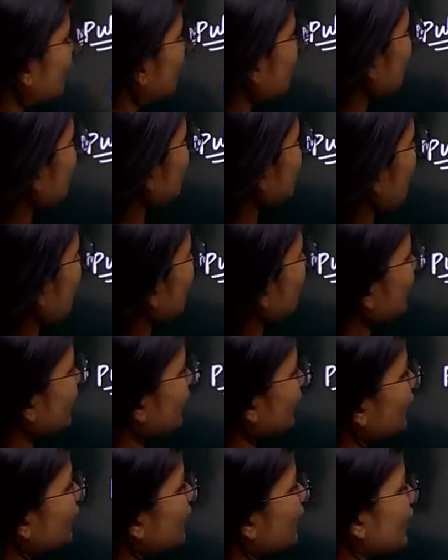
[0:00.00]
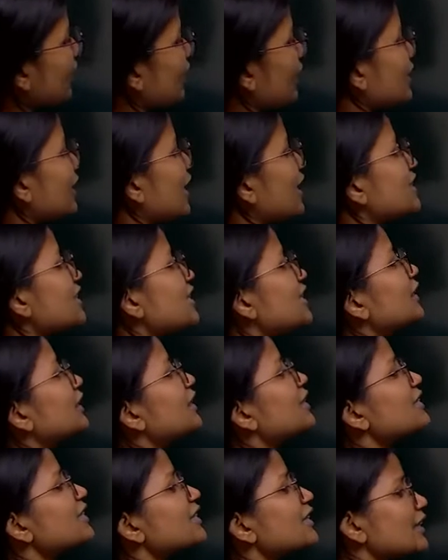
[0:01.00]
The same is happening here. India is
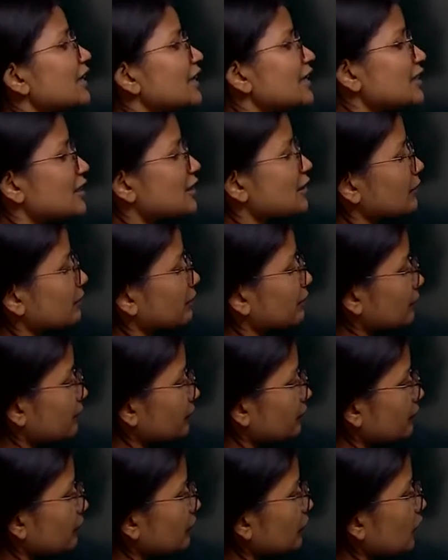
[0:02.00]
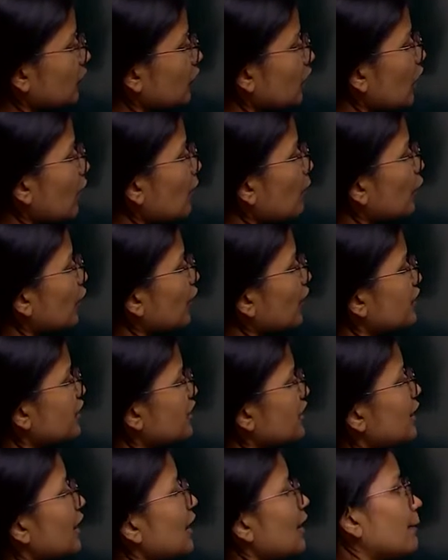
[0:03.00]
increasing its
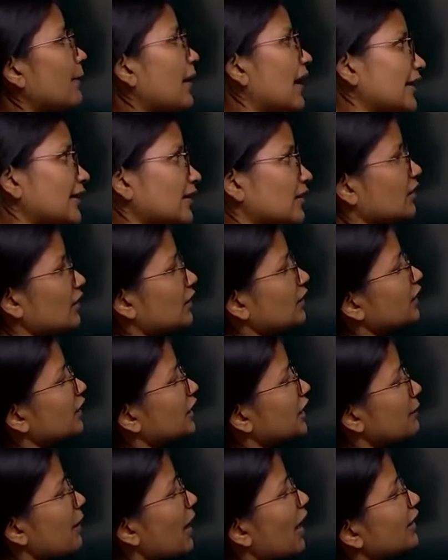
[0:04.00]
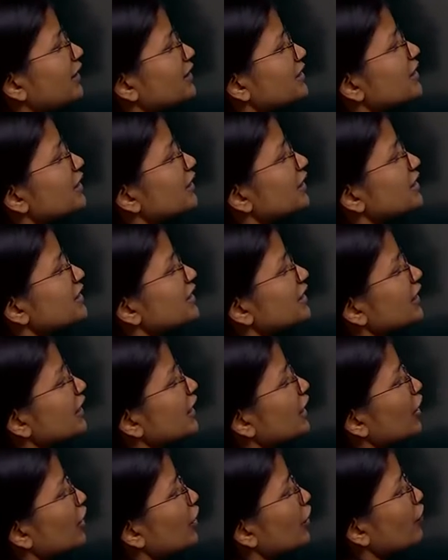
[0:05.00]
production, but the demand is
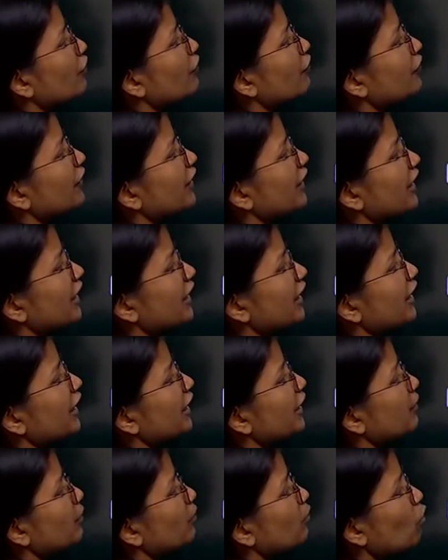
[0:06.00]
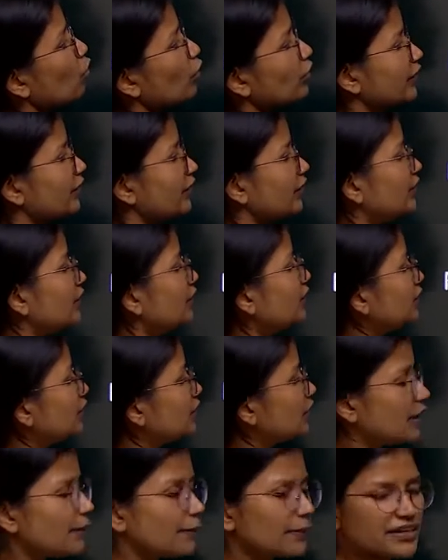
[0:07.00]
increasing way more than
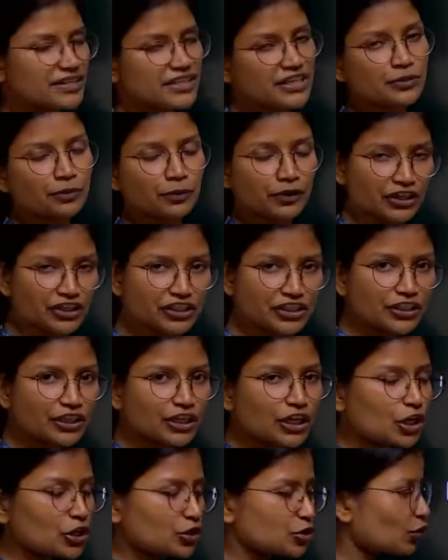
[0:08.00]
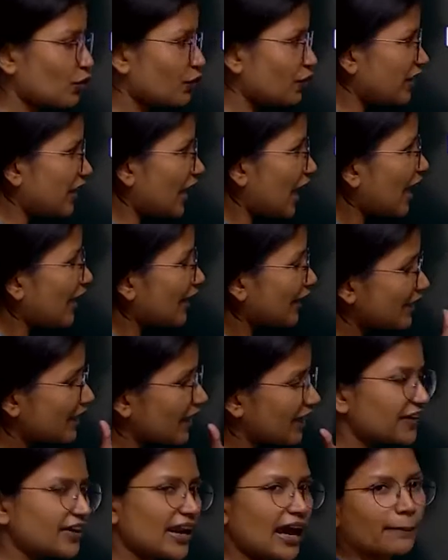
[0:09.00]
the present production. So we
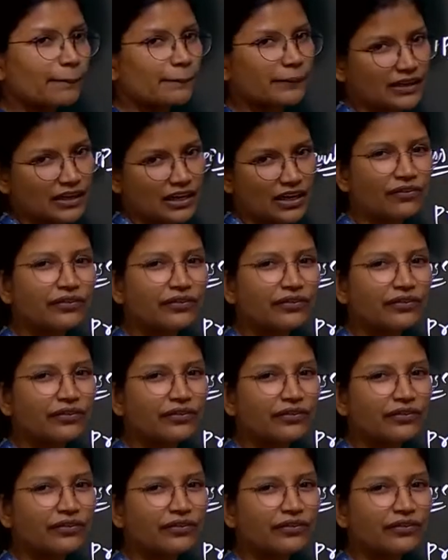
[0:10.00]
are in a trap.